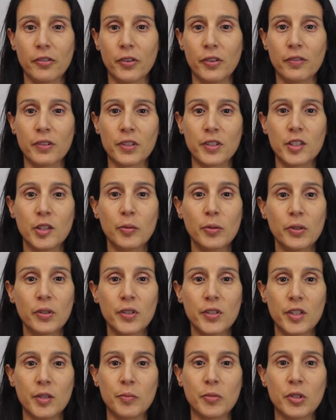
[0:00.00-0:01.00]
for the vestibular
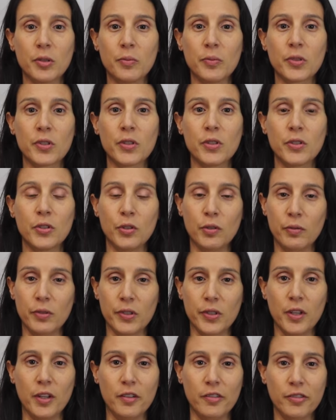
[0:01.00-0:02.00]
symptoms to
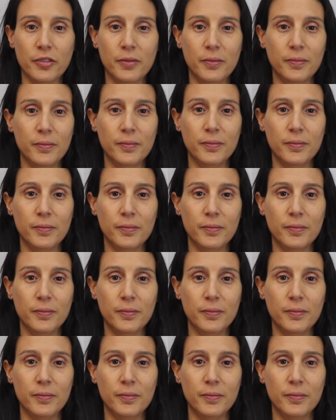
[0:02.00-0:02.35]
resolve.